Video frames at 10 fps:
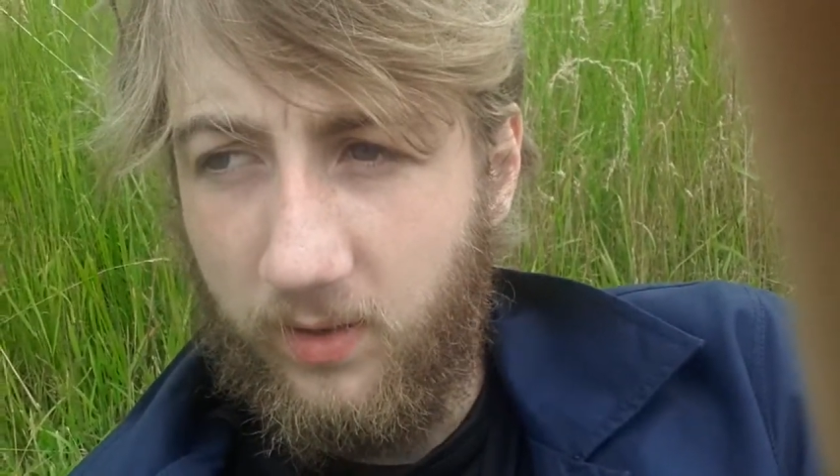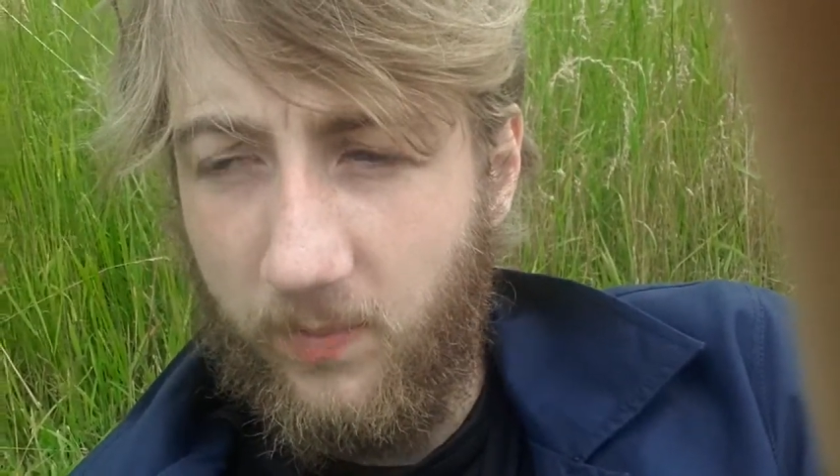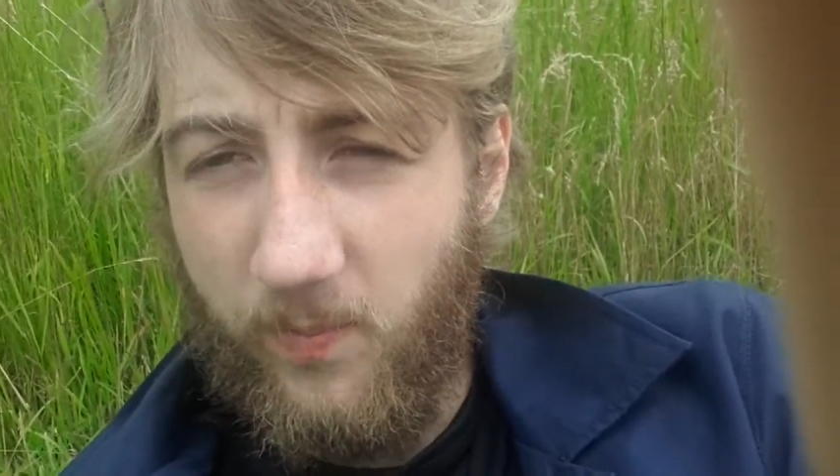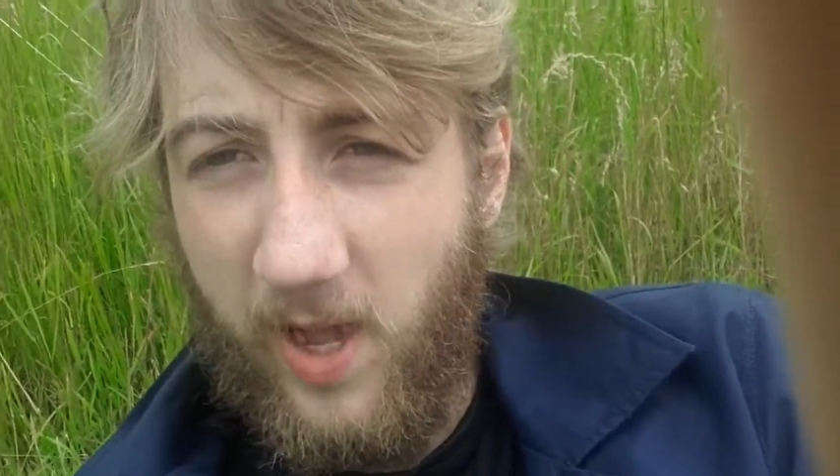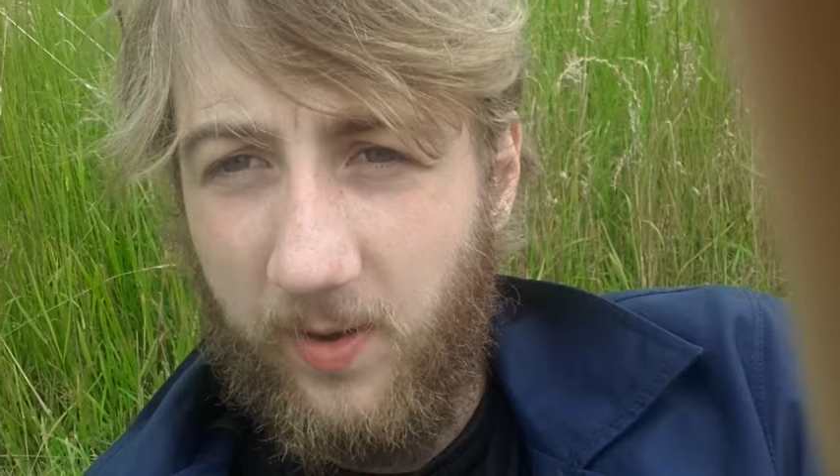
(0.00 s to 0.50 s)
the
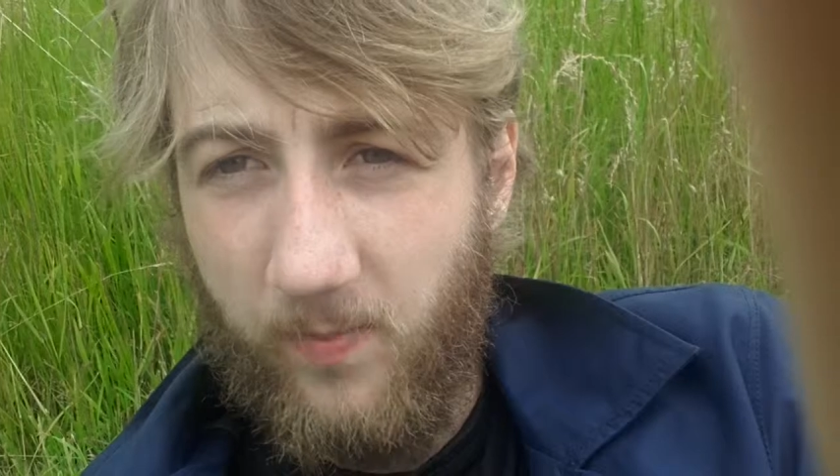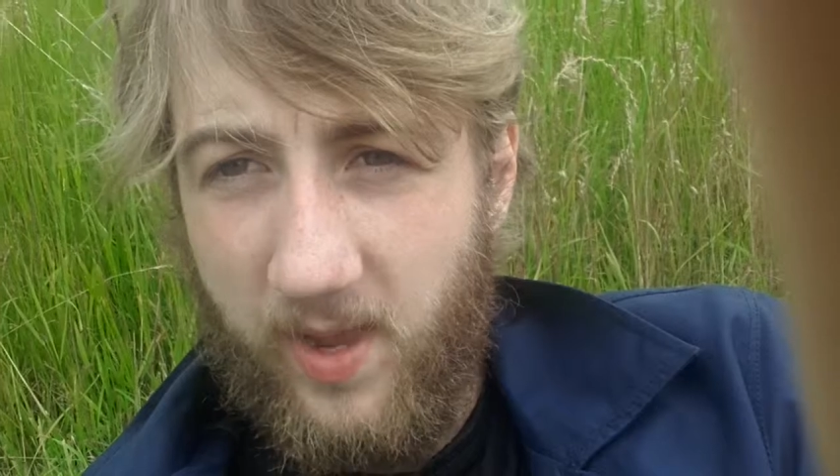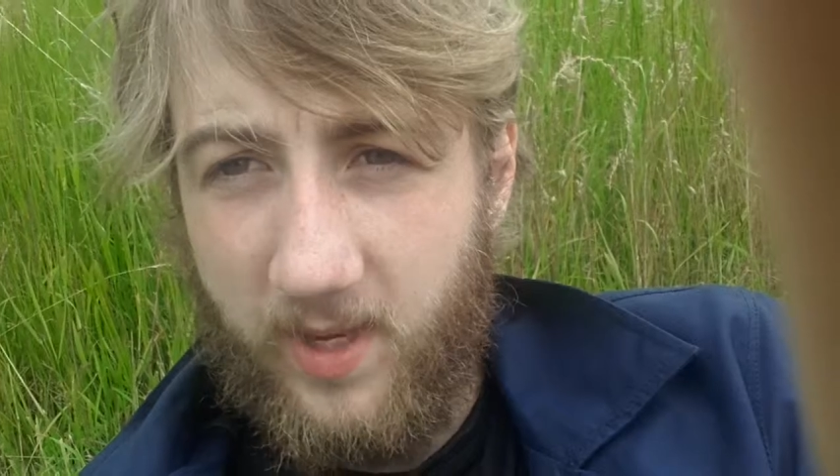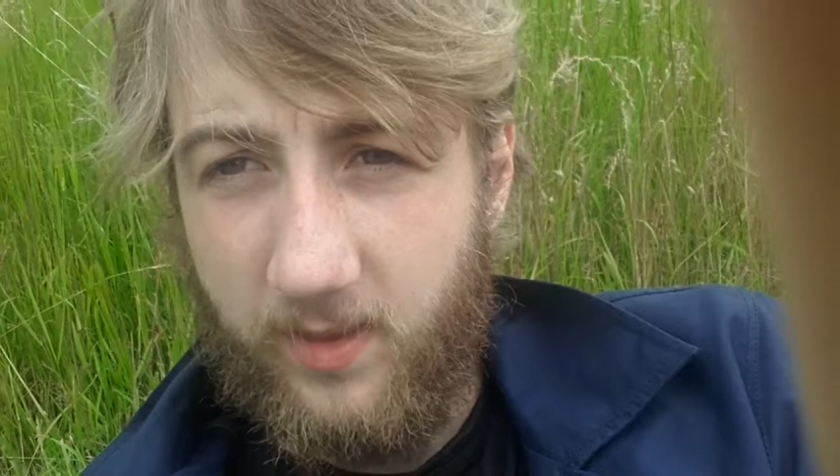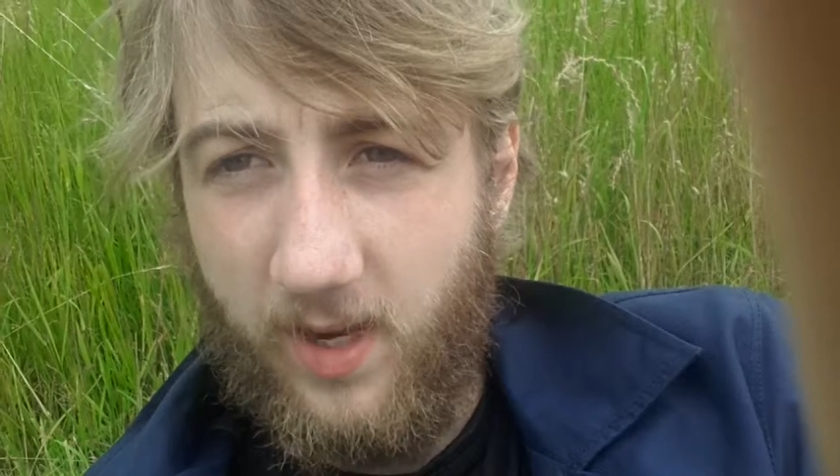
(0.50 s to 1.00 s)

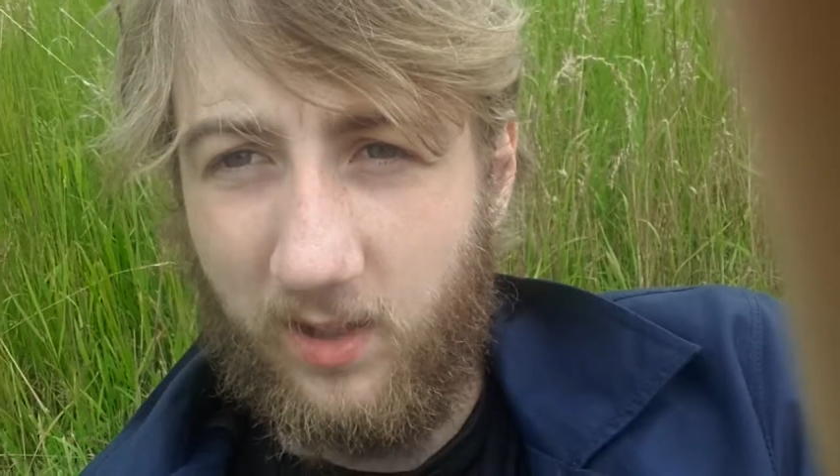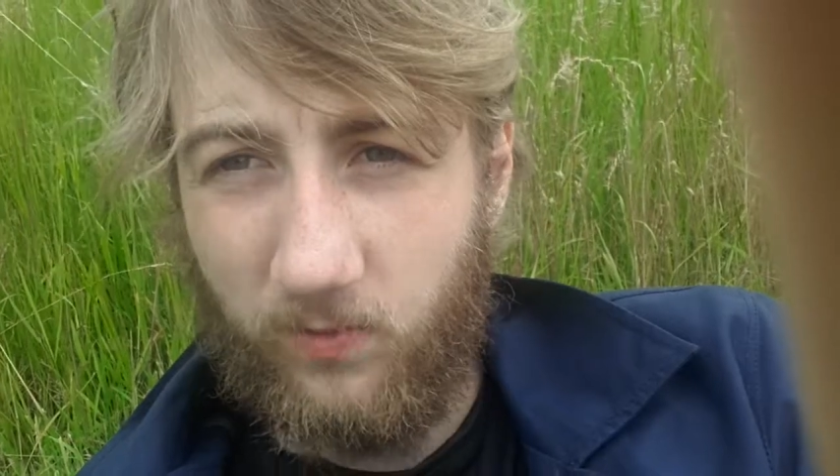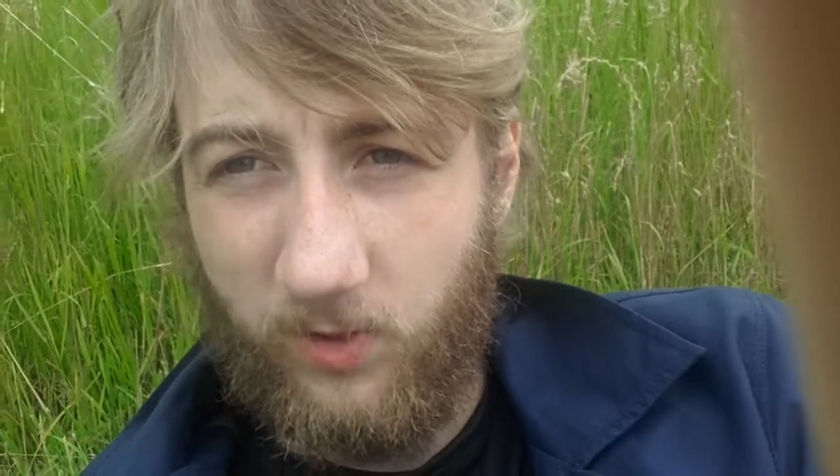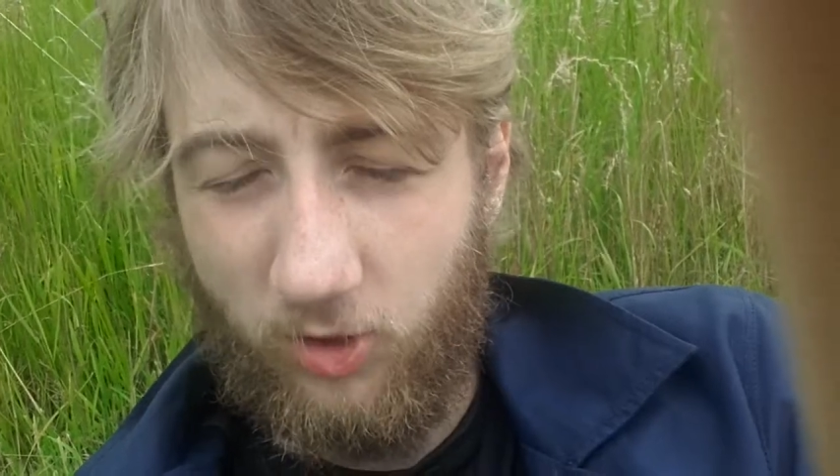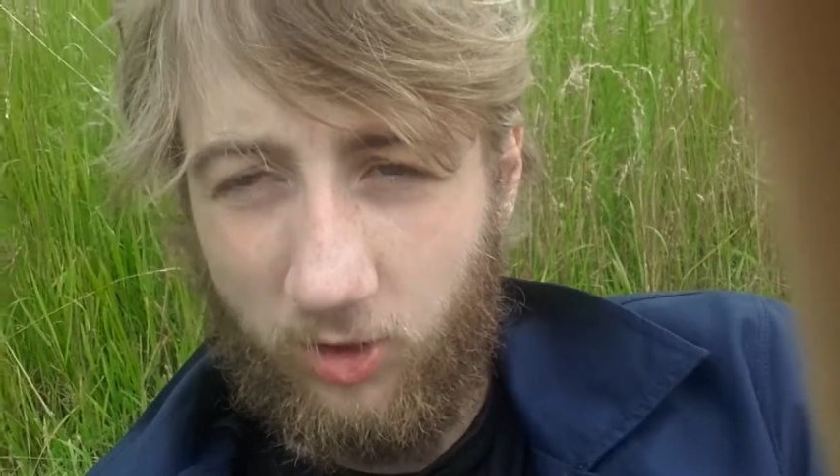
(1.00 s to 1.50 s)
man-made, the
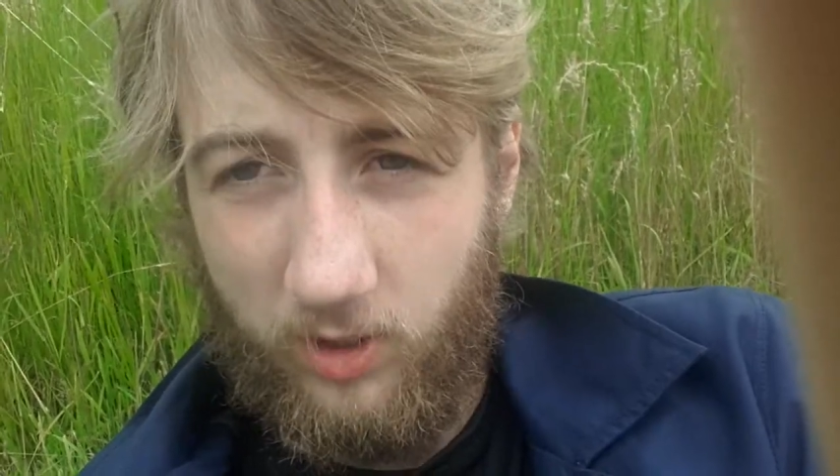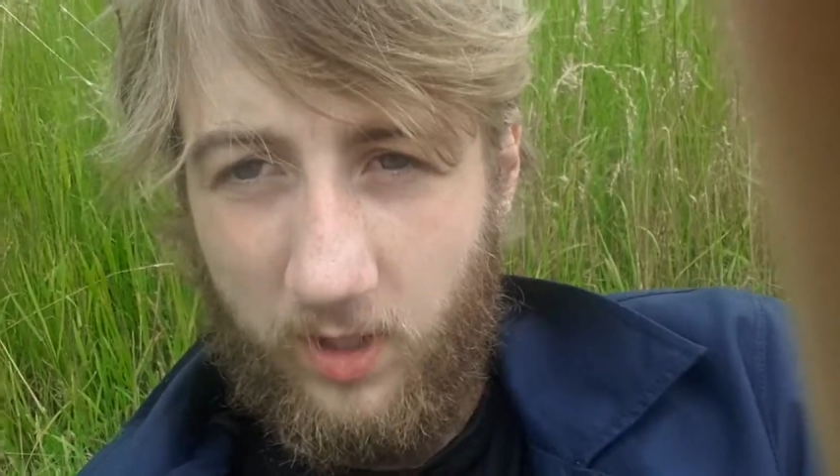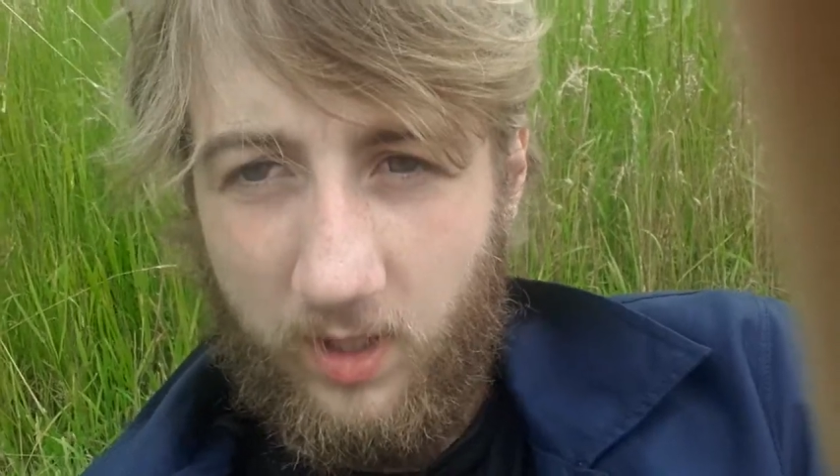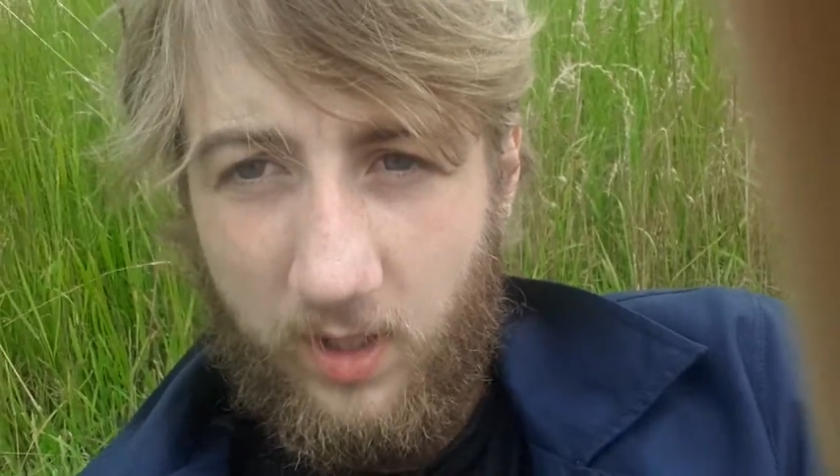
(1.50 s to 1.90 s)
artificial,